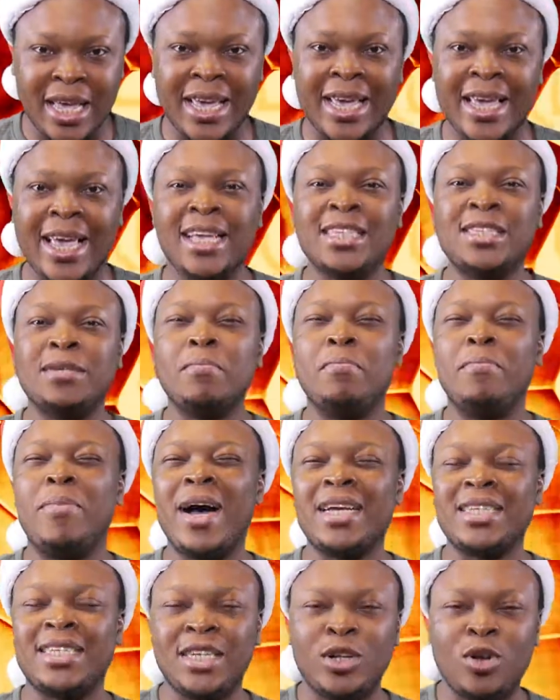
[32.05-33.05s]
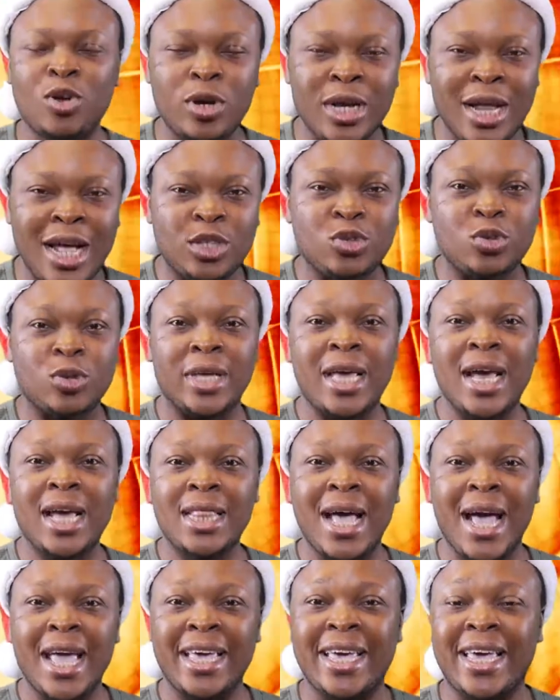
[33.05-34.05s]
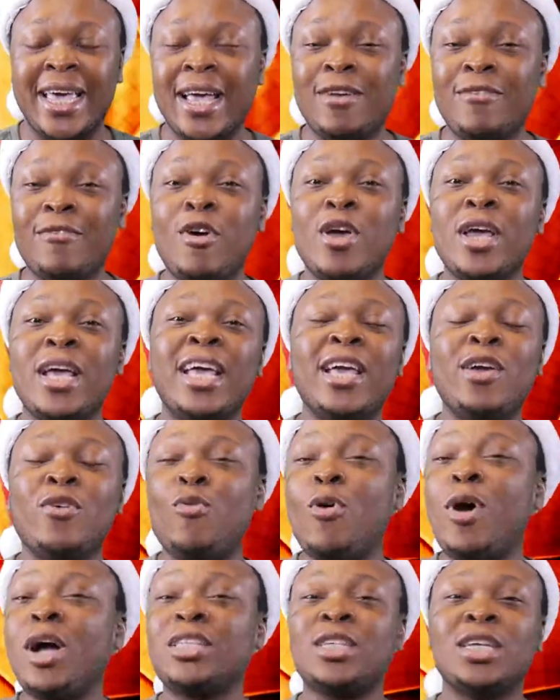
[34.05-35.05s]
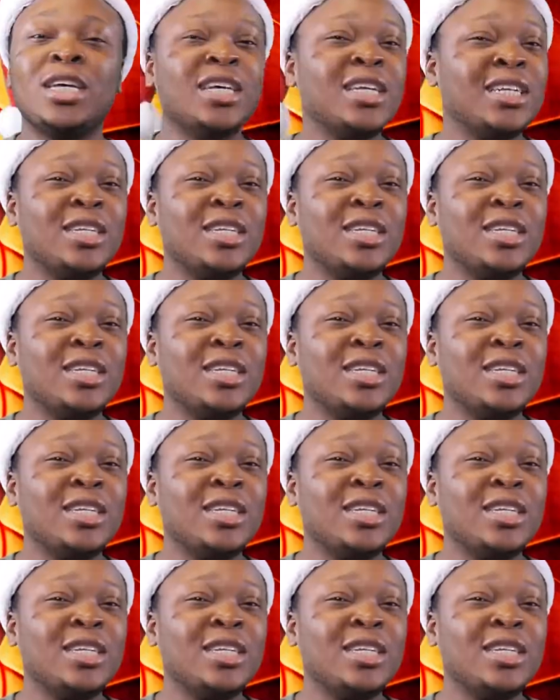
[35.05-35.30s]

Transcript: against Barcelona together again in what